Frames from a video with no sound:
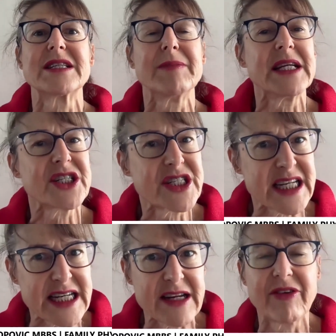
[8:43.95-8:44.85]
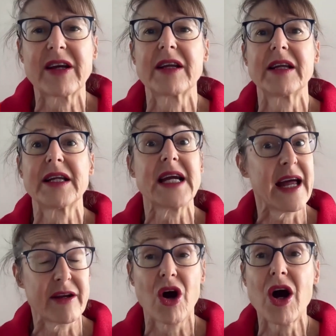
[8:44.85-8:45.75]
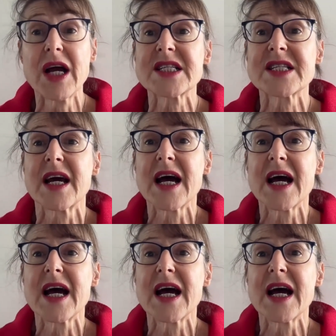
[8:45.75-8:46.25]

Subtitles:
diminish significantly at night.